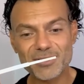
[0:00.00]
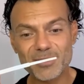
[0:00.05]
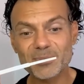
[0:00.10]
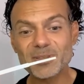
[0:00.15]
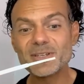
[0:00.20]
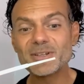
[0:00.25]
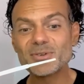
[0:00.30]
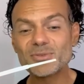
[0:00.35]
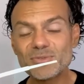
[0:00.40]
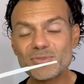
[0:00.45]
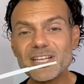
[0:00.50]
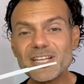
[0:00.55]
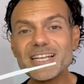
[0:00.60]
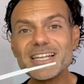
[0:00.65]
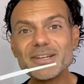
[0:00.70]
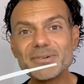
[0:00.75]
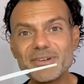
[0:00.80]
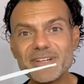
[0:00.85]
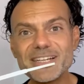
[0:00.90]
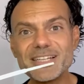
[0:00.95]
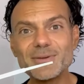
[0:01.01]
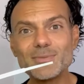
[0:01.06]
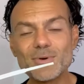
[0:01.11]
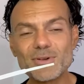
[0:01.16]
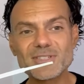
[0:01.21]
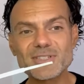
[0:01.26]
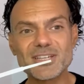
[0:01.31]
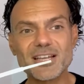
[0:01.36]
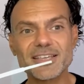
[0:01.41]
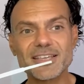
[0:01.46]
I mean, it really, really
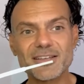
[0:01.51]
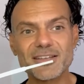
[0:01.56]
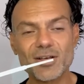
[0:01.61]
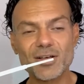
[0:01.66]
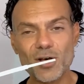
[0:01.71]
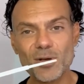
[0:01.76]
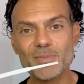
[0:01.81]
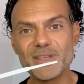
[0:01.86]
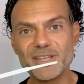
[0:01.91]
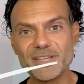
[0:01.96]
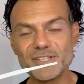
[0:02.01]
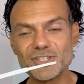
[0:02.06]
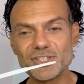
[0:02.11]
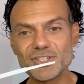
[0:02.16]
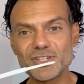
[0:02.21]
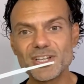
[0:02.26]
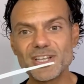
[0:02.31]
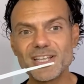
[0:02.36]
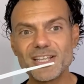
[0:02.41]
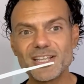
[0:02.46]
was like a homage